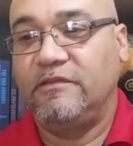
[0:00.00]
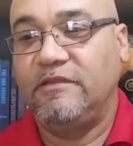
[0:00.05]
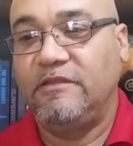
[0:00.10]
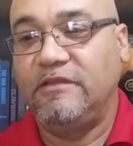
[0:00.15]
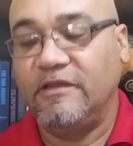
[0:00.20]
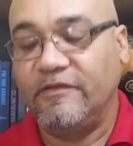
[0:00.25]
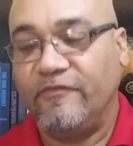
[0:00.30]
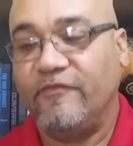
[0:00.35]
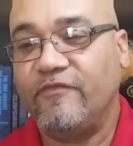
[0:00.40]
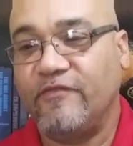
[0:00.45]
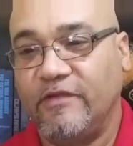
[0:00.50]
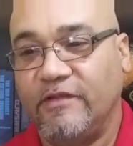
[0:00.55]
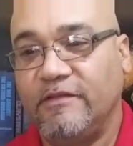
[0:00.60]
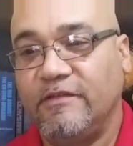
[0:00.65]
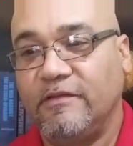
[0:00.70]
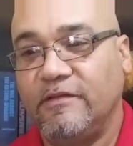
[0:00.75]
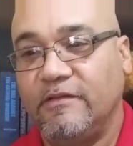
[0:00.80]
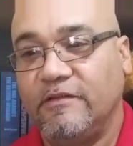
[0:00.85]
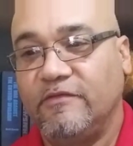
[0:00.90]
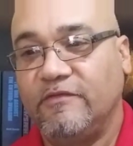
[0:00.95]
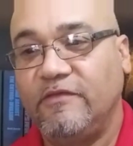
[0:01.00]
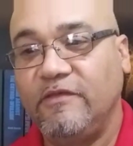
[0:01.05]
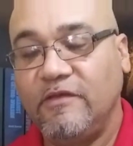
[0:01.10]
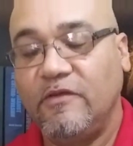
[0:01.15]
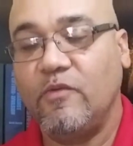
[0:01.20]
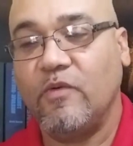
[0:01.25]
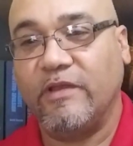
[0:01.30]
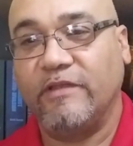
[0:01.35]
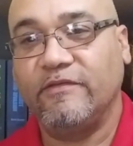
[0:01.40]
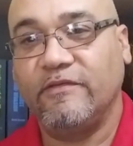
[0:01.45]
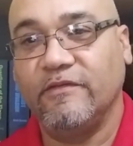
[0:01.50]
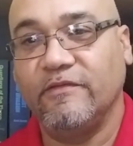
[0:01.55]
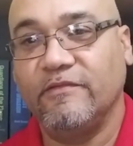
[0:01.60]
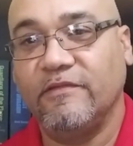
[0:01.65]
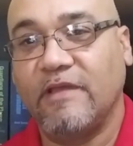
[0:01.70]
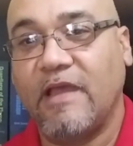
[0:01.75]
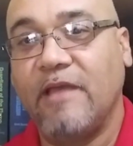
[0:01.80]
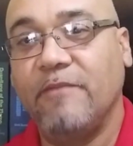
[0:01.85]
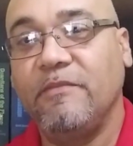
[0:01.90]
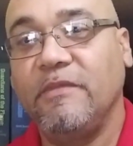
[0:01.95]
different
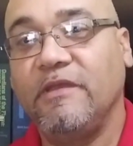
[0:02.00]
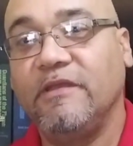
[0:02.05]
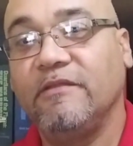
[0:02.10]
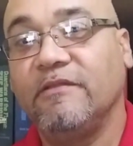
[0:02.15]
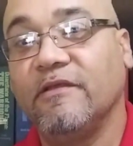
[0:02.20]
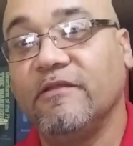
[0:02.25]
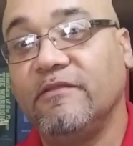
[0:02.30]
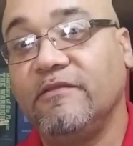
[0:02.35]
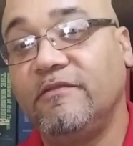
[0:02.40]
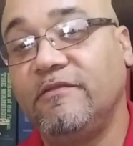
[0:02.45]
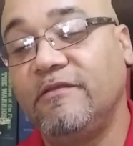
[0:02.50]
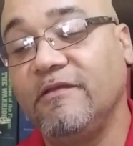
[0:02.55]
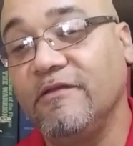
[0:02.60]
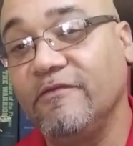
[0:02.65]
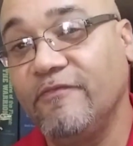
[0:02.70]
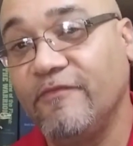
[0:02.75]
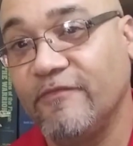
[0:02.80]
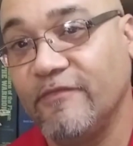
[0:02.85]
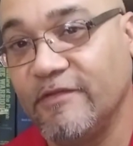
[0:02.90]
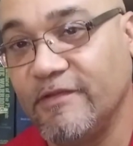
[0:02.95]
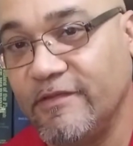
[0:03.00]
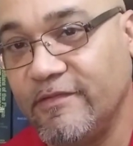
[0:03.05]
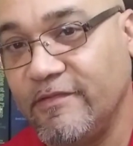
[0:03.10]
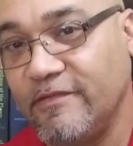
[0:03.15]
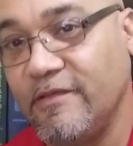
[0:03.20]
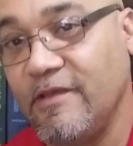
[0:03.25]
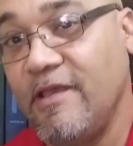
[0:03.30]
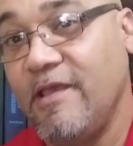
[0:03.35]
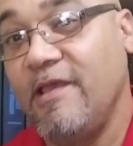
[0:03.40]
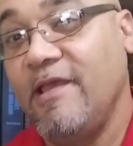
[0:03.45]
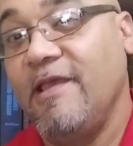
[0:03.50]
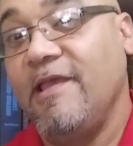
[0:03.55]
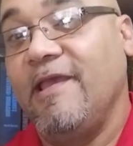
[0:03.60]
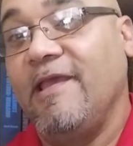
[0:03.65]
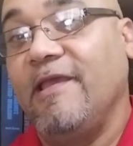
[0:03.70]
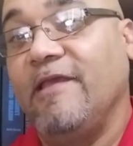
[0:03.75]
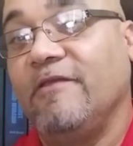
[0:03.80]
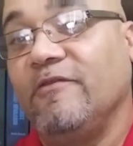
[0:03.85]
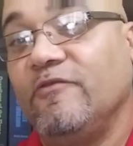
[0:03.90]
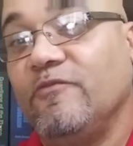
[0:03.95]
sequences. The difference
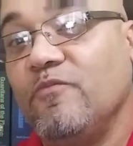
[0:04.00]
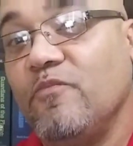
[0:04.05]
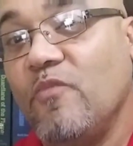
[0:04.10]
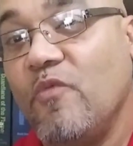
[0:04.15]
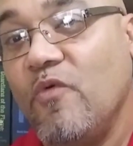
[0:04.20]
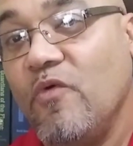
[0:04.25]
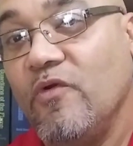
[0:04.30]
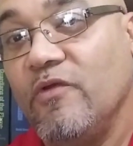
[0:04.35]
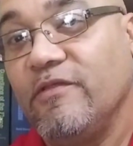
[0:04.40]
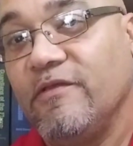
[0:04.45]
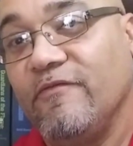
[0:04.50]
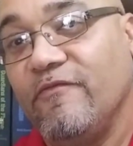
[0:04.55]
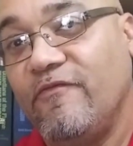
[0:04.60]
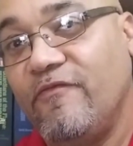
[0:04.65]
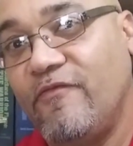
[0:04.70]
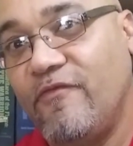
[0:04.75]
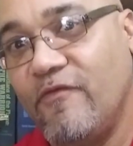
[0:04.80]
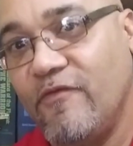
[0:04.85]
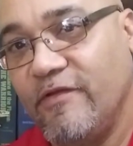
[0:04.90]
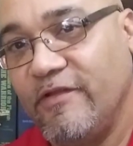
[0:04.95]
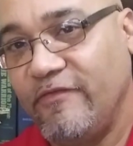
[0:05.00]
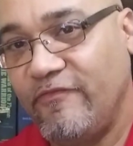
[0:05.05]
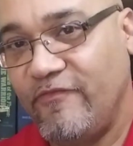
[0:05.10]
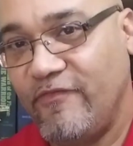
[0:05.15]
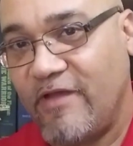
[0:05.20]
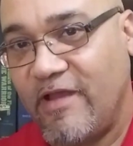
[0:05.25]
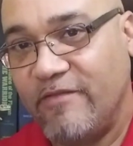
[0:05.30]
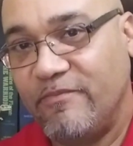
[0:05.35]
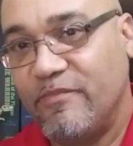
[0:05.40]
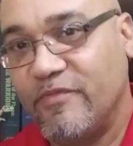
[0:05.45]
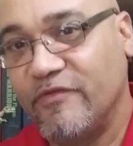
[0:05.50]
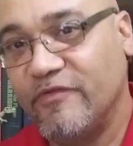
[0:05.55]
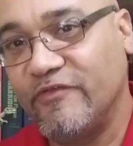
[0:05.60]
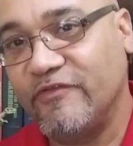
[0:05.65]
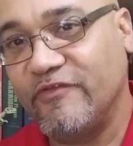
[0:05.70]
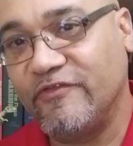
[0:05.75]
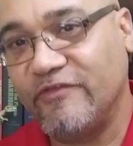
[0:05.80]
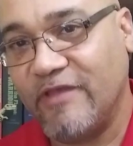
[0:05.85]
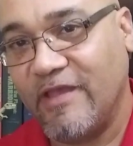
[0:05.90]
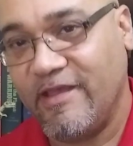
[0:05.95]
is more than
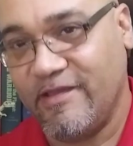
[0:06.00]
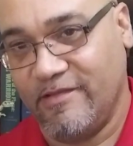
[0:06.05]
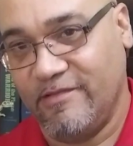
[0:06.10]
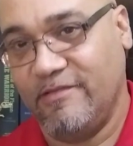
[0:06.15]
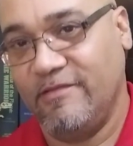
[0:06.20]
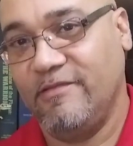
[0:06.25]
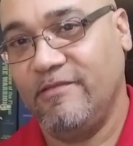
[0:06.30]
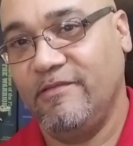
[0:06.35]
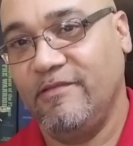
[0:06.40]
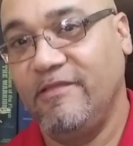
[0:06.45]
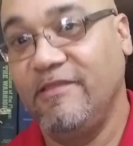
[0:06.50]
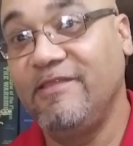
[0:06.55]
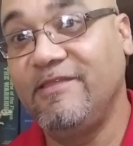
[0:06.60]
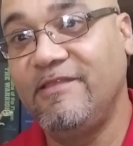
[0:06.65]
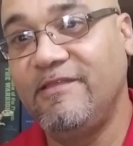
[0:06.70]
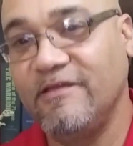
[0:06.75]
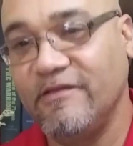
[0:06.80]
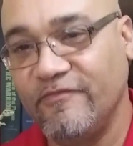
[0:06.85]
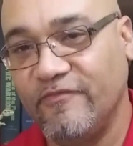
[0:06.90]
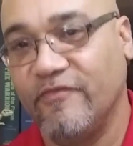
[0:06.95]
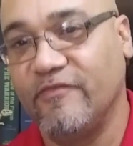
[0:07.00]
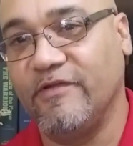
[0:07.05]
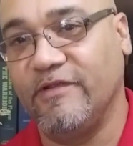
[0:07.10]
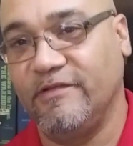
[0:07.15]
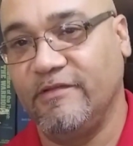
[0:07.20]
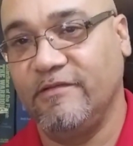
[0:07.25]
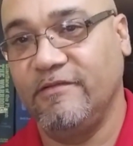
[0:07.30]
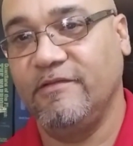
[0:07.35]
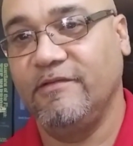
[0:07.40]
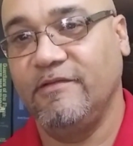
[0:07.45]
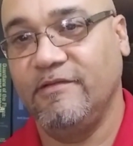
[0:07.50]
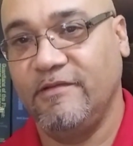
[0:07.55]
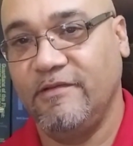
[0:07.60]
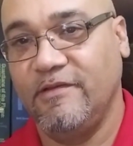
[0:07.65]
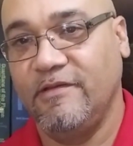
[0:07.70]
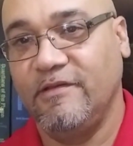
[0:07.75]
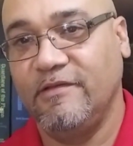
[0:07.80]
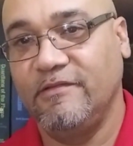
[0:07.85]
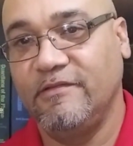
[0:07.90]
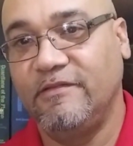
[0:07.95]
45% different.
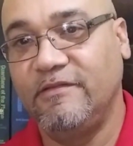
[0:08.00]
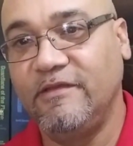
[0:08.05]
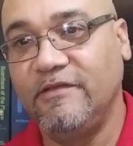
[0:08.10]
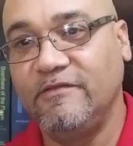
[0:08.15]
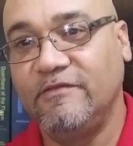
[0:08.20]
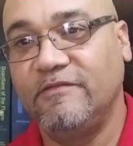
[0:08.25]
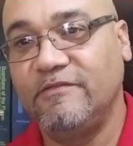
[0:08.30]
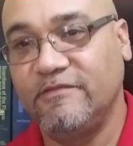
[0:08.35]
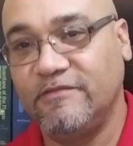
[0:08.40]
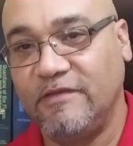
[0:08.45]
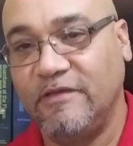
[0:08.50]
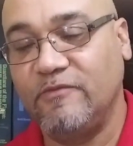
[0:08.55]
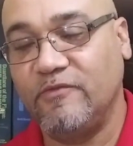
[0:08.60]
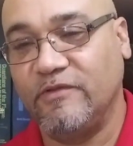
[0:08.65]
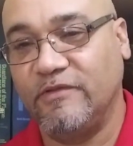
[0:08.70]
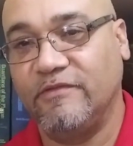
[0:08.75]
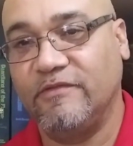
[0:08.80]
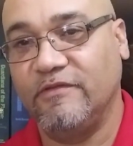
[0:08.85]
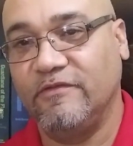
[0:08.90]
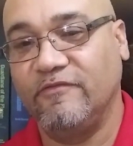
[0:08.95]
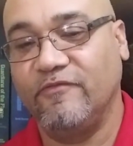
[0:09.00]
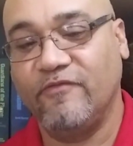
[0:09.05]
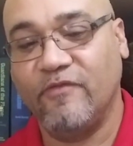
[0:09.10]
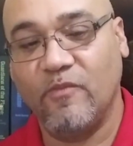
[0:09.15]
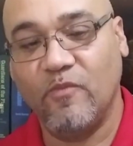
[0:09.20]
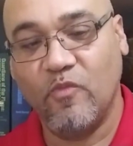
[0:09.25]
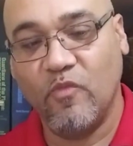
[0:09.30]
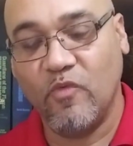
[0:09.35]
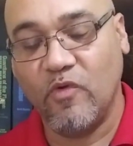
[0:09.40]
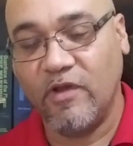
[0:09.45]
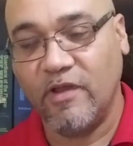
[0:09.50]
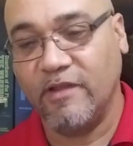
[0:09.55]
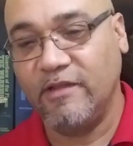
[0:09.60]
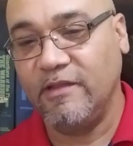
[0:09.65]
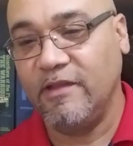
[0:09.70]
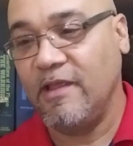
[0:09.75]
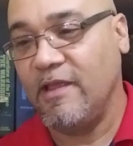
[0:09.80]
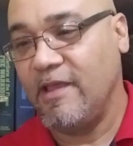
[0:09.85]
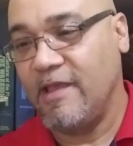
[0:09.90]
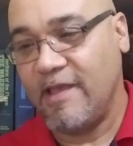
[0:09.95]
These sequences from
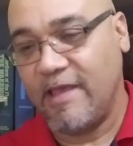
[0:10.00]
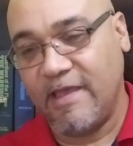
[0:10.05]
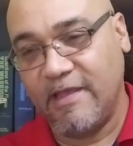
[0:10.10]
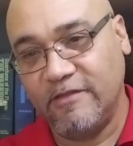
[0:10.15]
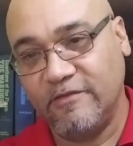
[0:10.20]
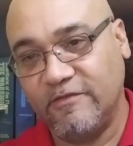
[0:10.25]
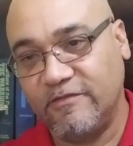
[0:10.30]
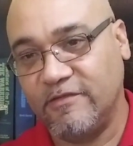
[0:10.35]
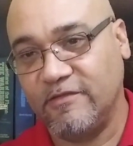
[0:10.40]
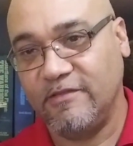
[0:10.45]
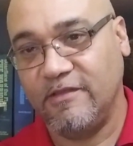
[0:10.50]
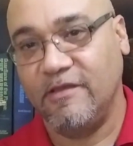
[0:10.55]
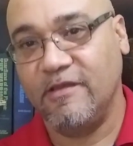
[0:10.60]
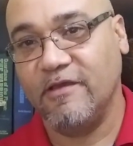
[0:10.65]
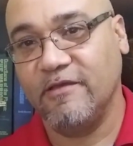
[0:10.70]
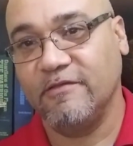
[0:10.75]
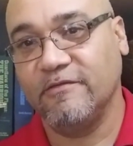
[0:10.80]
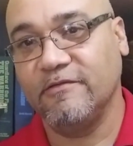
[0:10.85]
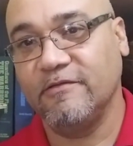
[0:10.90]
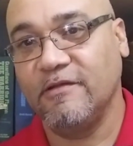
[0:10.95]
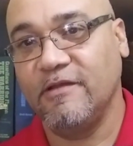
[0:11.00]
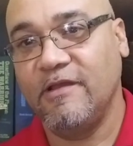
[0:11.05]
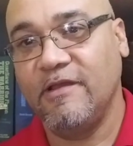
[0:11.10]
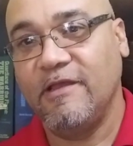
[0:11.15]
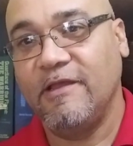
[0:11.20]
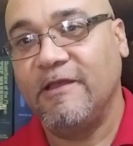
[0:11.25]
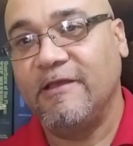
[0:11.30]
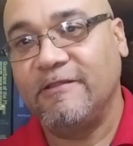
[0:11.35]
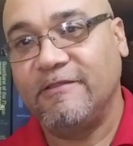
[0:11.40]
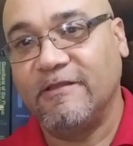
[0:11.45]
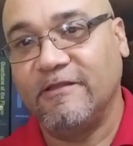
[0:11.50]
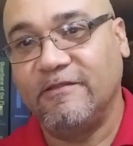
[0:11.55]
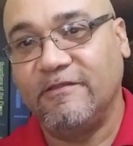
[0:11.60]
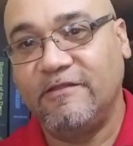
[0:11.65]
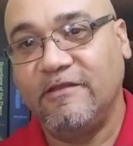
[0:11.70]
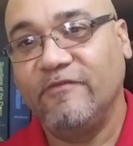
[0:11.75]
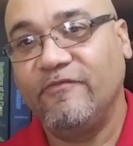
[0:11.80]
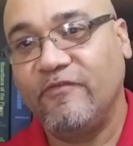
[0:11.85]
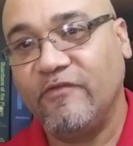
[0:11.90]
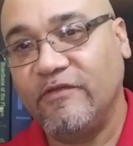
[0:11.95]
one end to the other. The
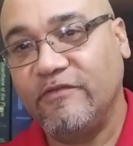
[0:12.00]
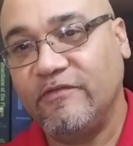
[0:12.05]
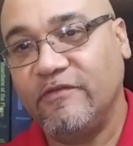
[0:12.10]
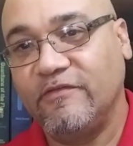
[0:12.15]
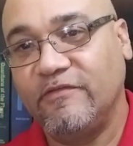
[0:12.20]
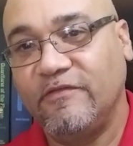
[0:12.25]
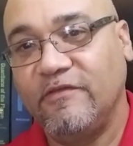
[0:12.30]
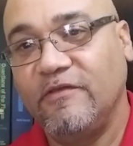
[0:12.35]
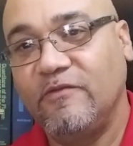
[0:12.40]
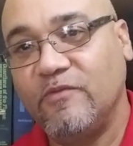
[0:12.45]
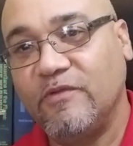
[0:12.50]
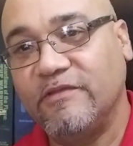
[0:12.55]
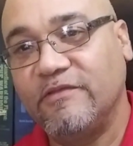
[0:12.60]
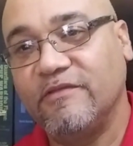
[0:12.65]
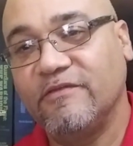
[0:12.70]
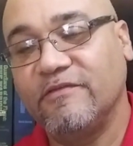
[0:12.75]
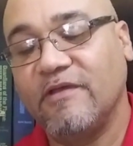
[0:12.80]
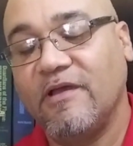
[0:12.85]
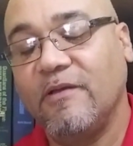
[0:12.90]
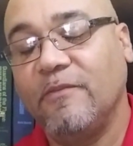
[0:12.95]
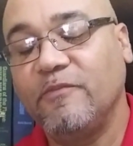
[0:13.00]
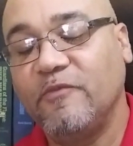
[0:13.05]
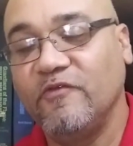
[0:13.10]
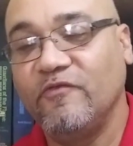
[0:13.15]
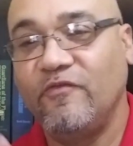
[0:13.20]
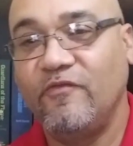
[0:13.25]
difference in sequence is up to